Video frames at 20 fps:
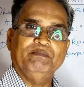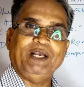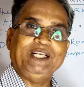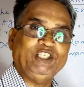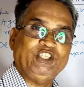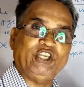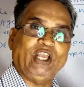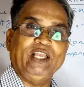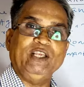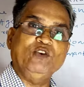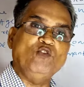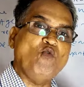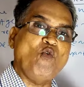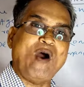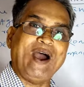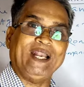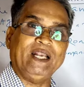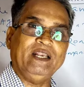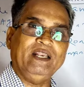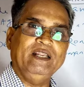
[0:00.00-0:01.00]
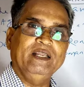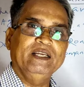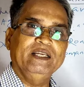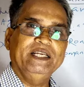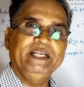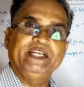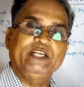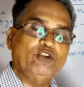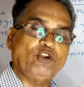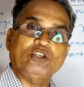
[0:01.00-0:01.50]
By saying one,
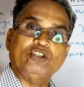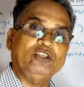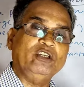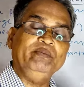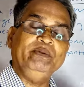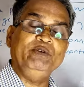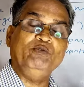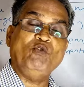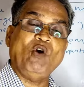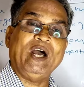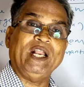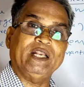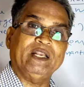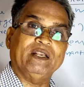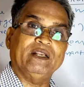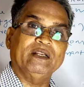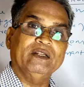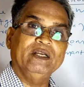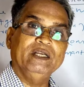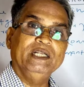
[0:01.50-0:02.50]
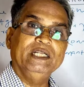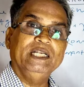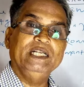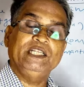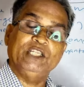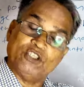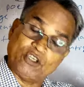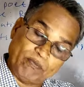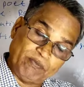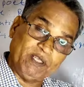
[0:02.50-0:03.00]
it does not mean one.
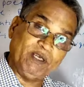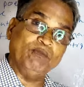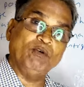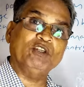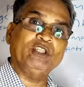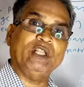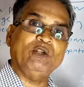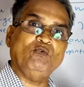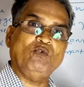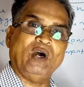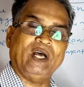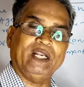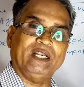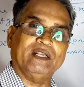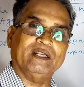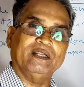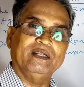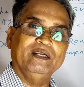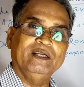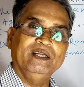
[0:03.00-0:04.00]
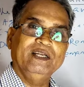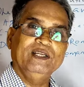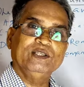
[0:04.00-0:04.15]
It is something more than one.